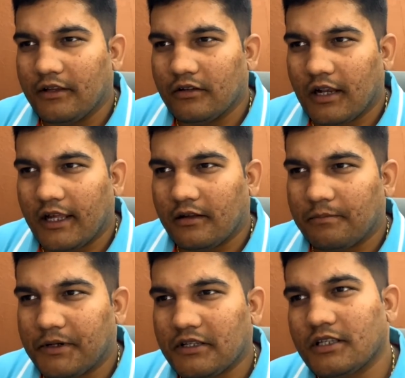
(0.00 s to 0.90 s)
you know, like
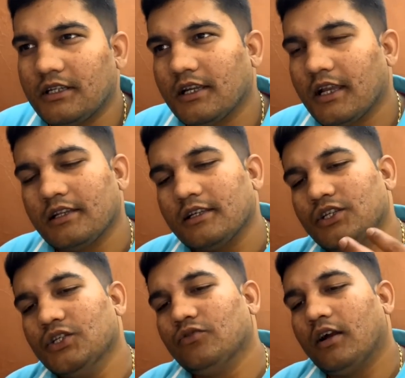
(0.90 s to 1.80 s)
person can
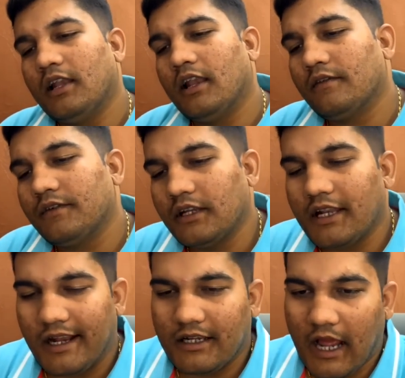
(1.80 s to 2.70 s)
enjoy love
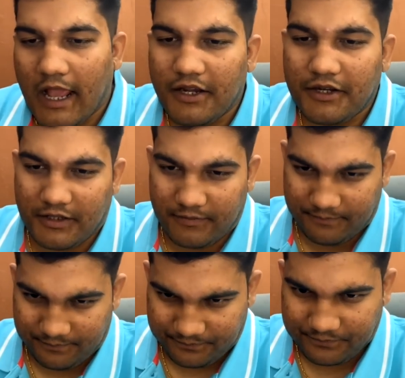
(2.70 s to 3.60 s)
in entirety.
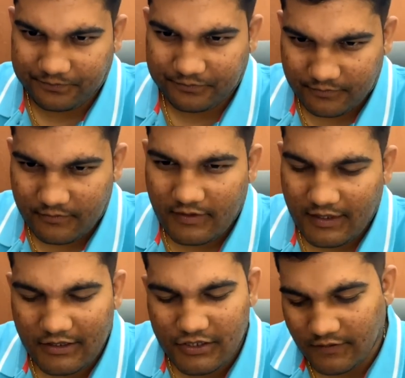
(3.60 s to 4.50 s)

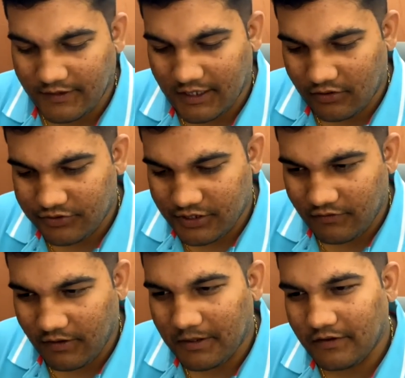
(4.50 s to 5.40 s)
Seventh house is
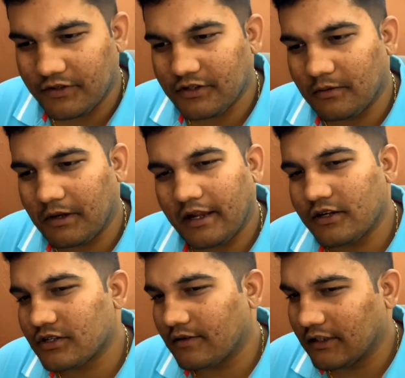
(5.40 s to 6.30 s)
having beneficial
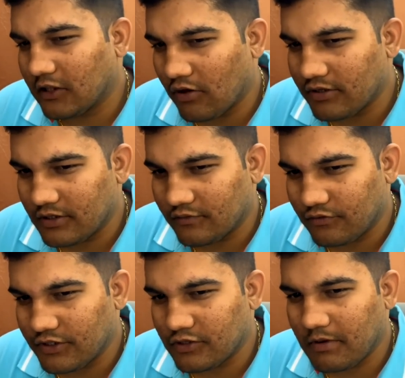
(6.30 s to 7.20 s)
planet, seventh lord is
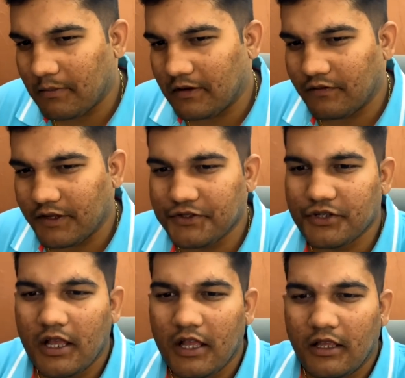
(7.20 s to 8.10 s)
influenced by
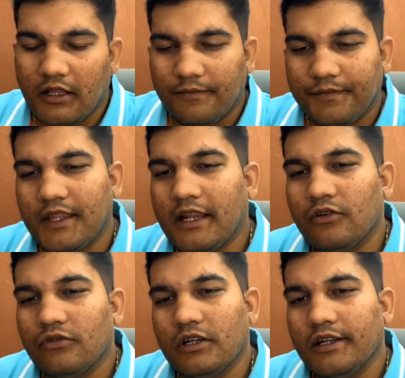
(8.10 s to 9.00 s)
benefics. Then
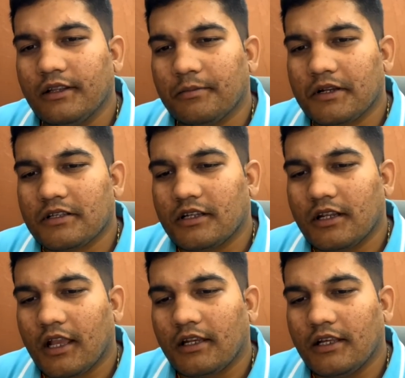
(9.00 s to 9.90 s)
only the
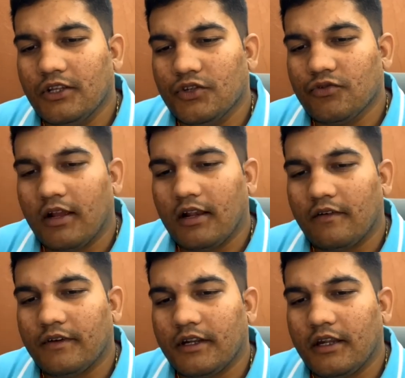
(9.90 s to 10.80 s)
person can enjoy
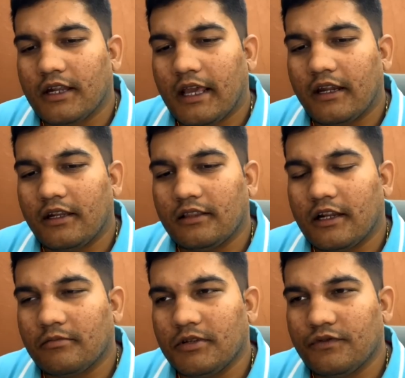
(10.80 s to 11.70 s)
love in entirety.
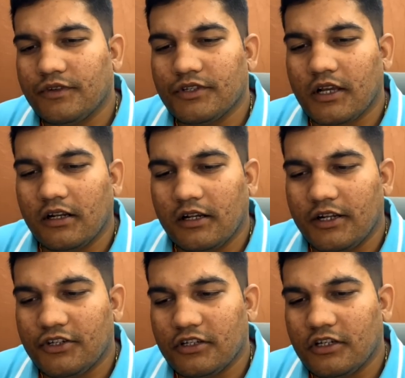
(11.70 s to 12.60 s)
That means physical
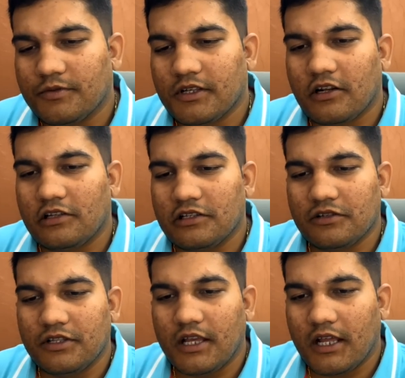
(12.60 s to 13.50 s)
relationships are
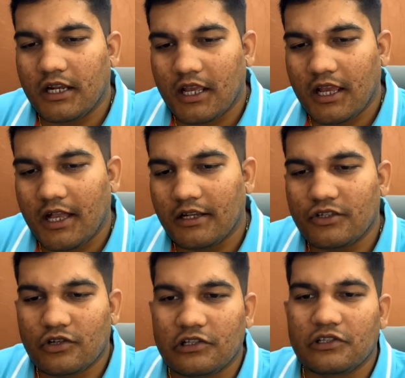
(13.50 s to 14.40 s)
also there, care
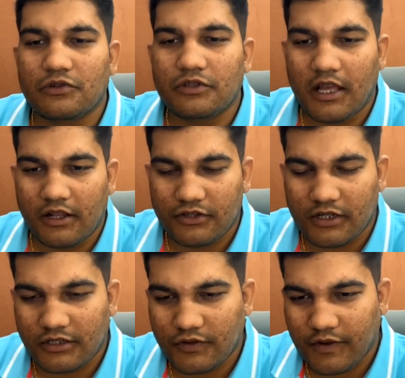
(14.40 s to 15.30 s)
is also there,
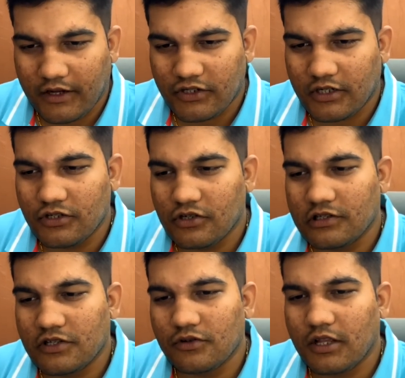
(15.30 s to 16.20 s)
satisfaction is
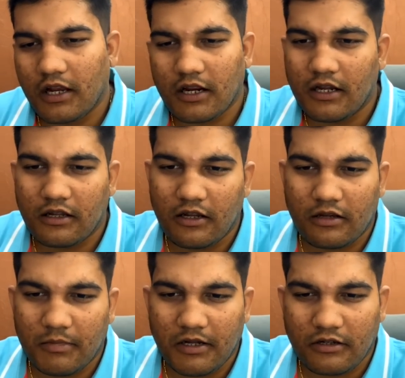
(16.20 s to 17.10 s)
also there,
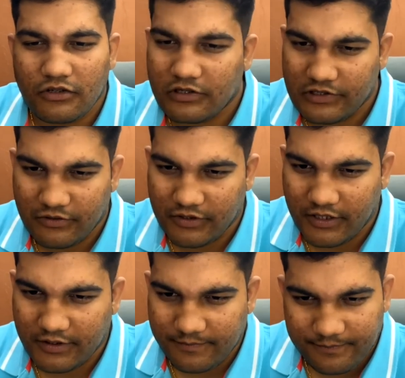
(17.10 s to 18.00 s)
contentment is also
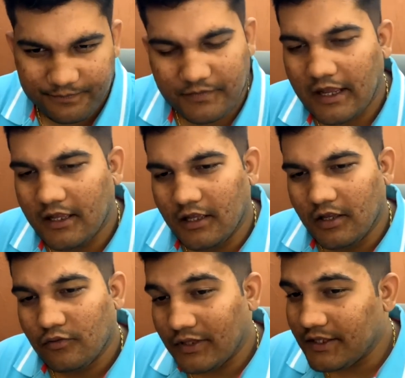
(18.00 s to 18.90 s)
there.
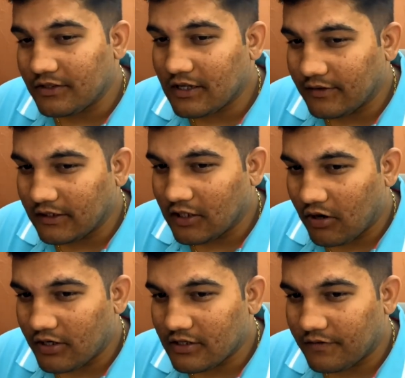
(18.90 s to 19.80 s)
When the seventh
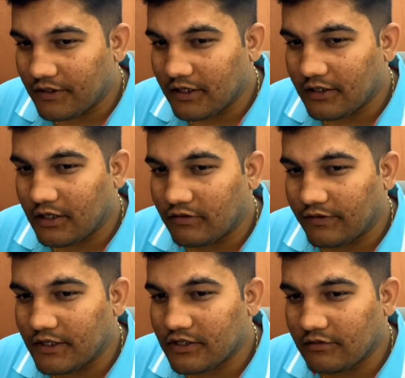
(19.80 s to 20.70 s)
lord is afflicted,
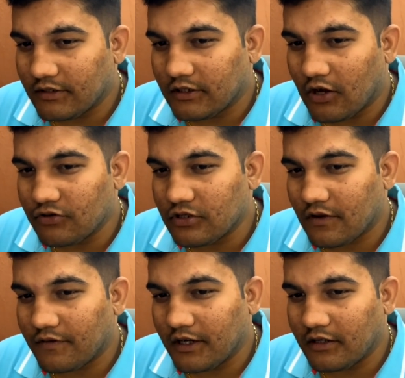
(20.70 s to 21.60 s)
when the seventh house is
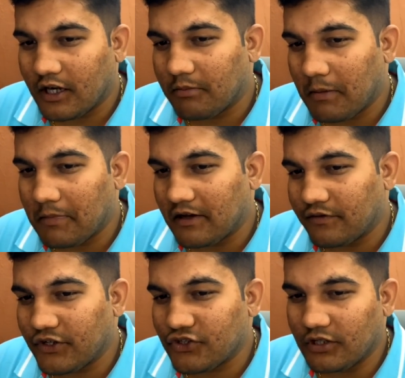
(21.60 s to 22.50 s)
afflicted by
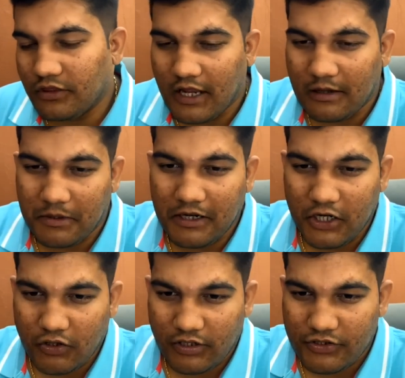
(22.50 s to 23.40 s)
malefics, in that
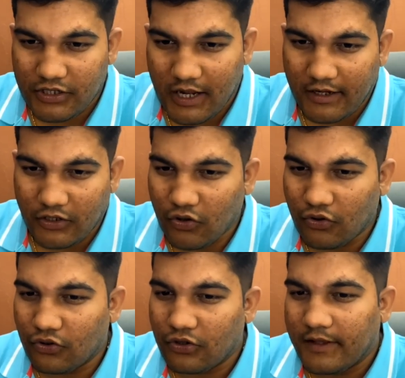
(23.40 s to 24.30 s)
particular
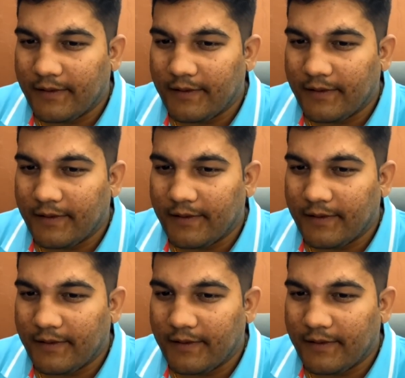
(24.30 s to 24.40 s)
scenario,